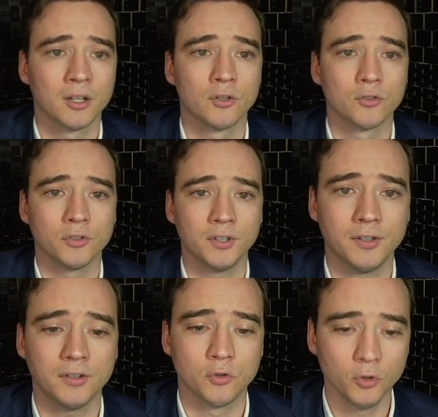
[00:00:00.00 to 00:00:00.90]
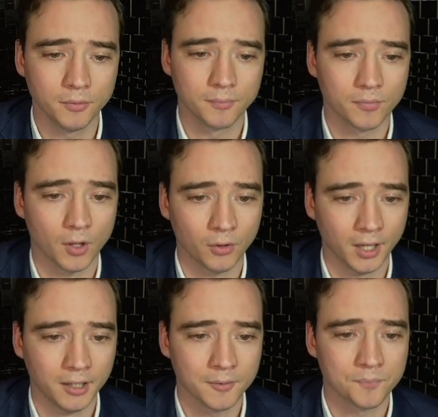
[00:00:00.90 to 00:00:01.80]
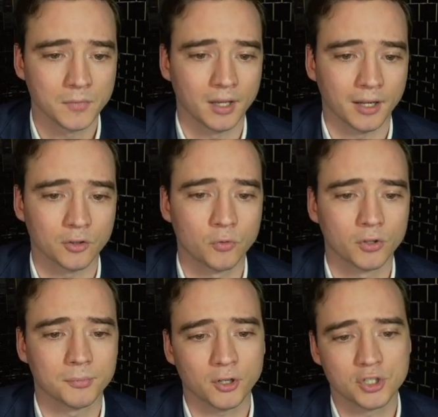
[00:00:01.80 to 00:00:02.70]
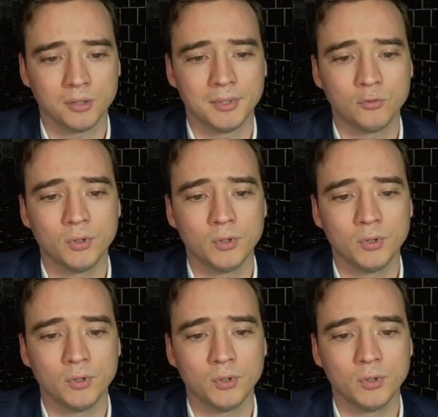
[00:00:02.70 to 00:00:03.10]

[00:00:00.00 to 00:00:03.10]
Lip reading: So this good, okay? And a gross margin between